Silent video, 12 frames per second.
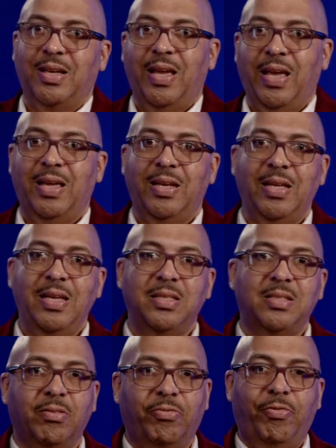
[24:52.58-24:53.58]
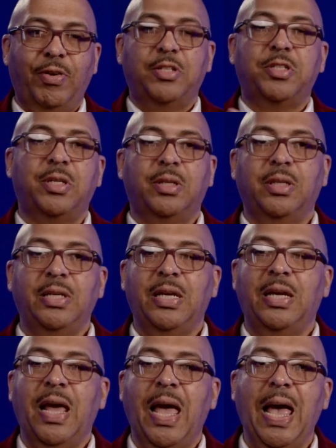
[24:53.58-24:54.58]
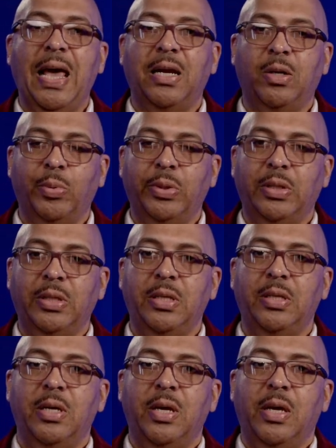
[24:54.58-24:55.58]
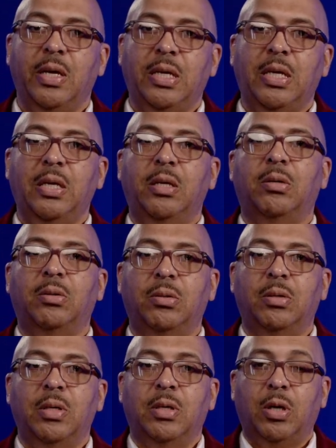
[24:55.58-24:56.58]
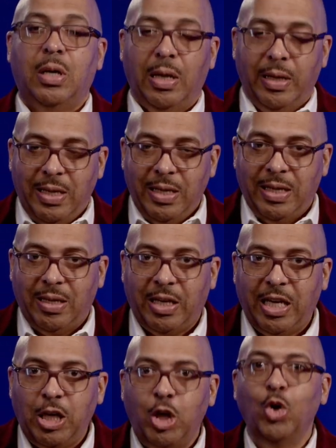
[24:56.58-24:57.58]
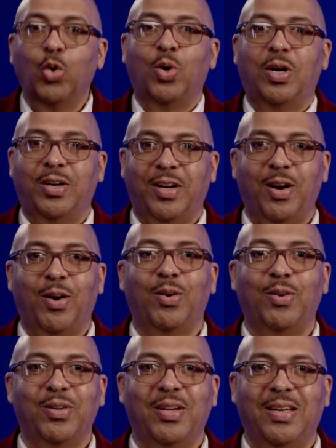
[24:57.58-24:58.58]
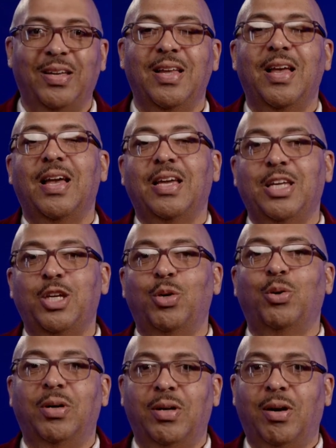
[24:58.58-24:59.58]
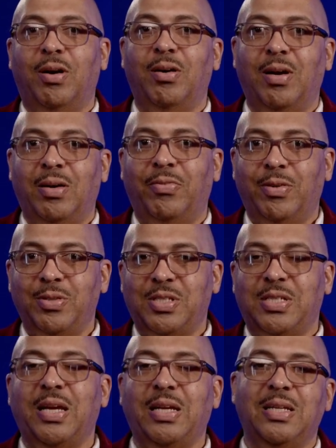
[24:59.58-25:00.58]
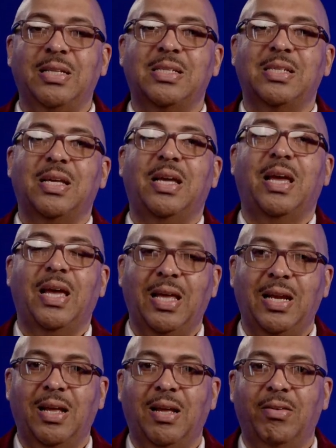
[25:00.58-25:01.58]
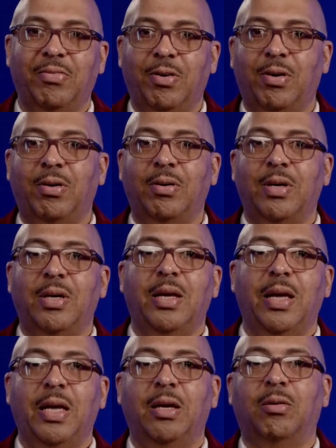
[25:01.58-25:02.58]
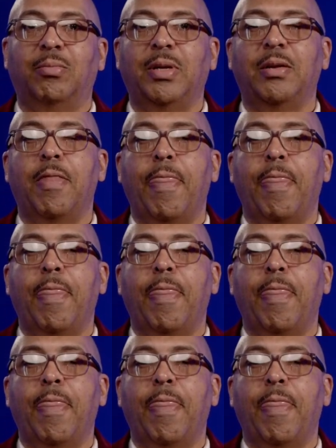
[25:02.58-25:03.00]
and he sufficiently and adequately cured her of her sickness and of her ailment.